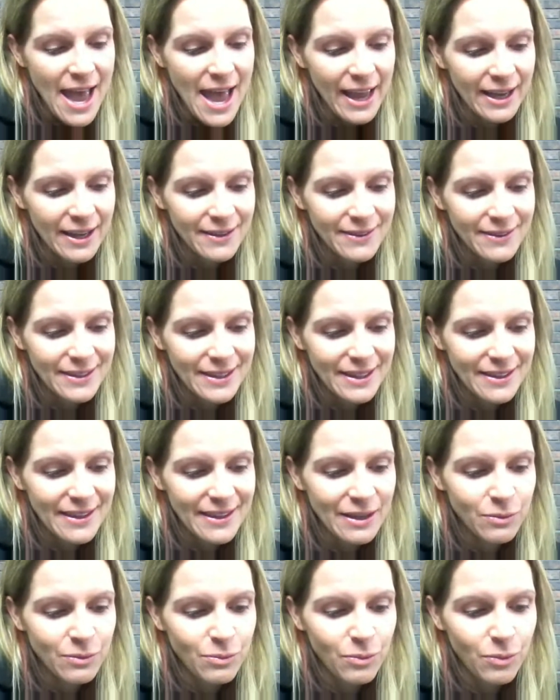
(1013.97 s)
and
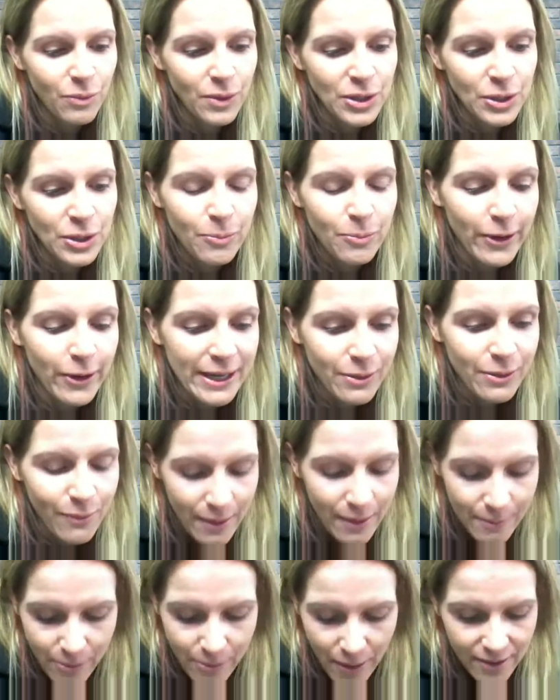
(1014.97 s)
then when you break
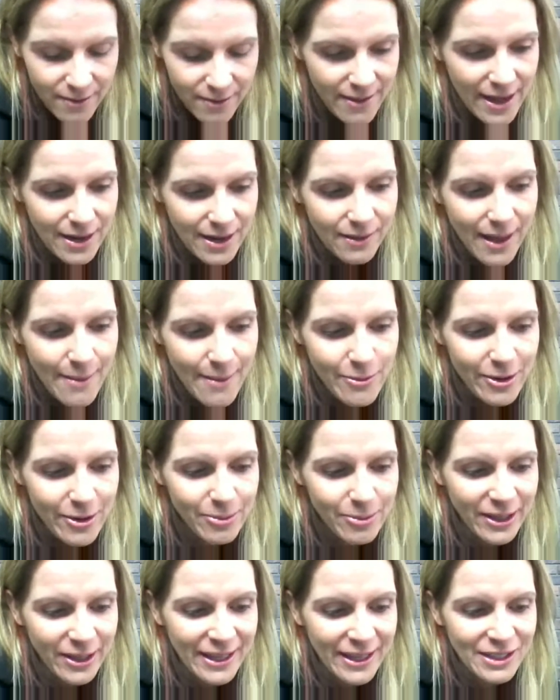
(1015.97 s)
one part of that elaborate
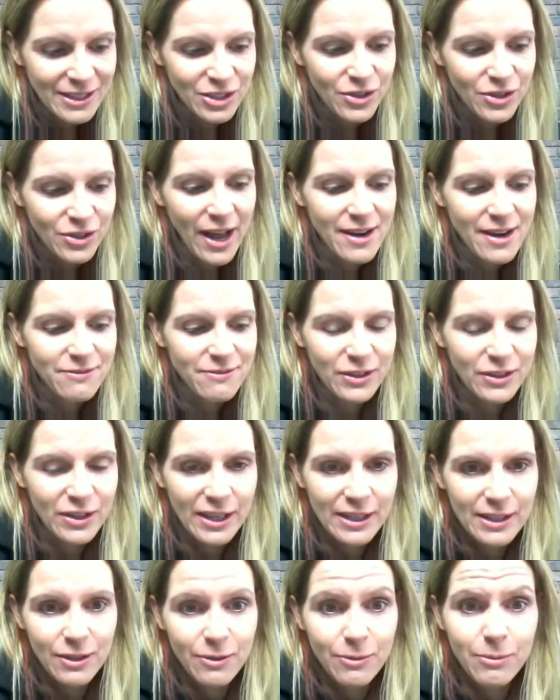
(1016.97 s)
plan, you kind of feel
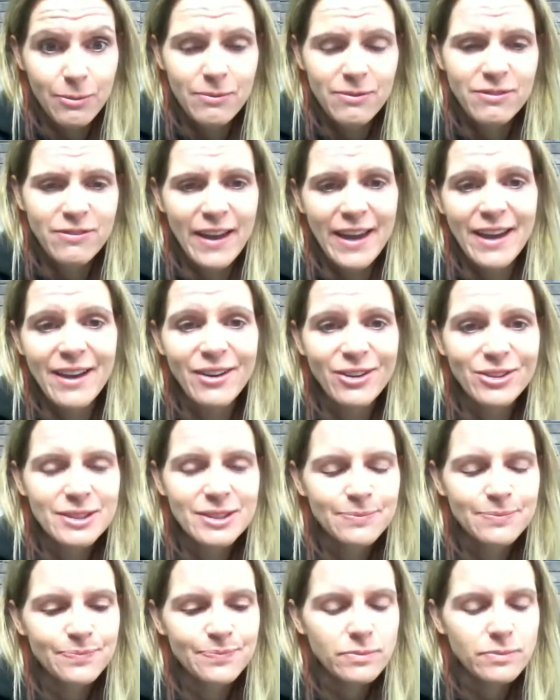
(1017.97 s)
like you've failed.
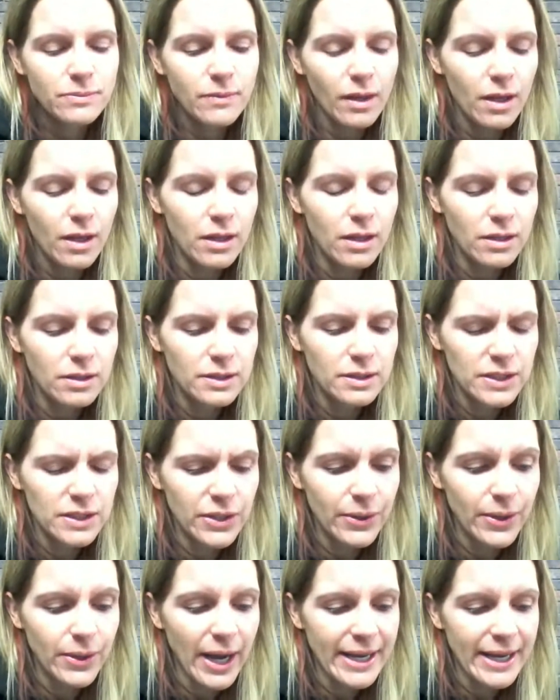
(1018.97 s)

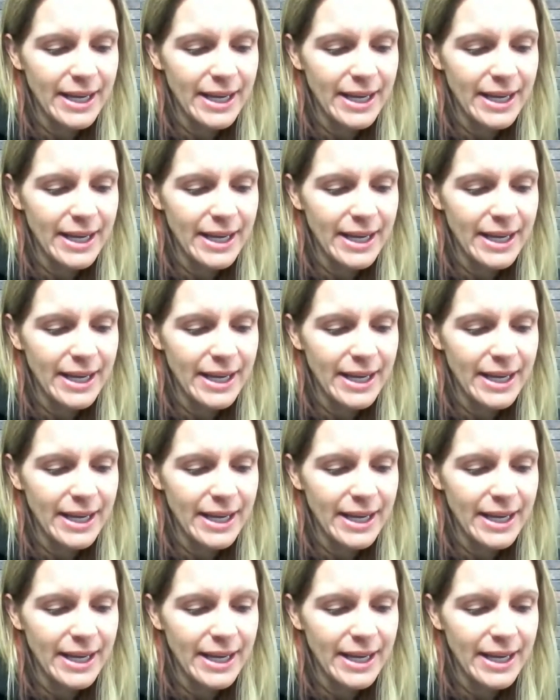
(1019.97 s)
So I